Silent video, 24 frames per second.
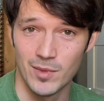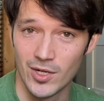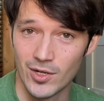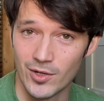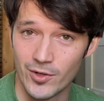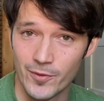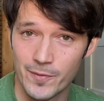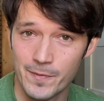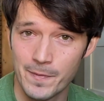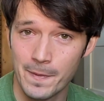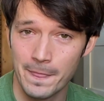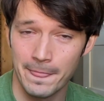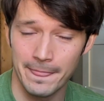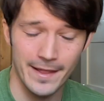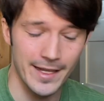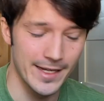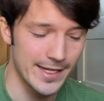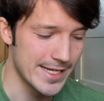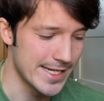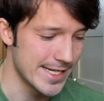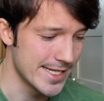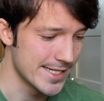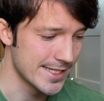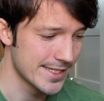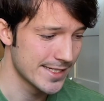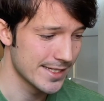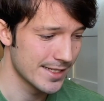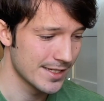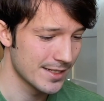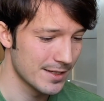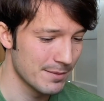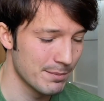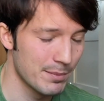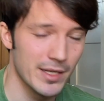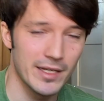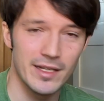home is
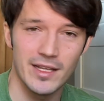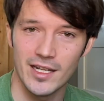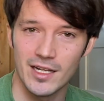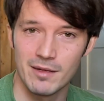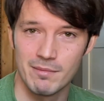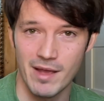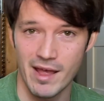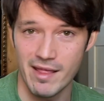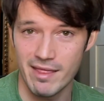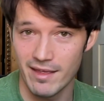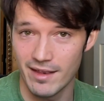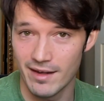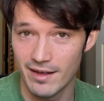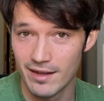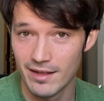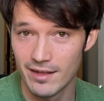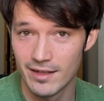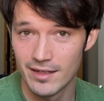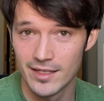picking a method.